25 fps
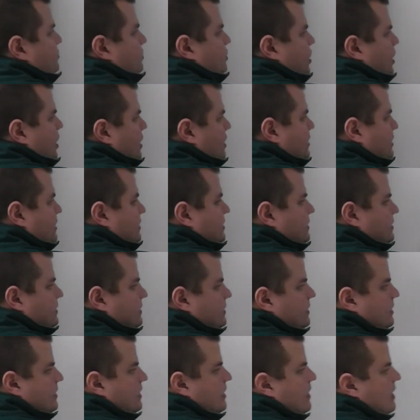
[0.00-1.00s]
look.
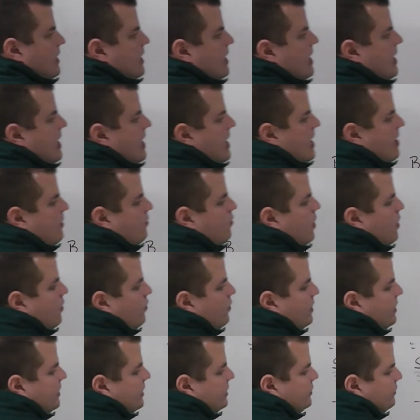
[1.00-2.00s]
And what
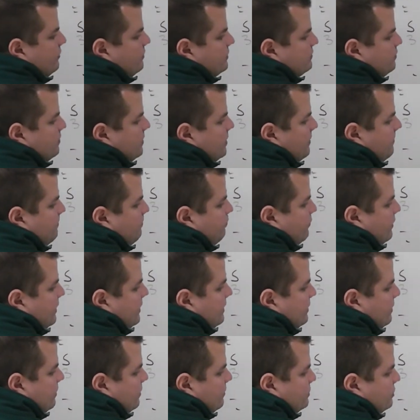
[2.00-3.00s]
we're going to do is we're going to
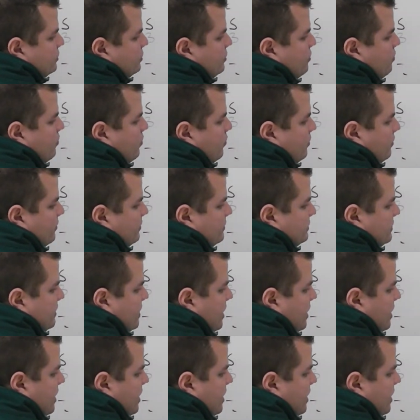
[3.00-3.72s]
bring those corners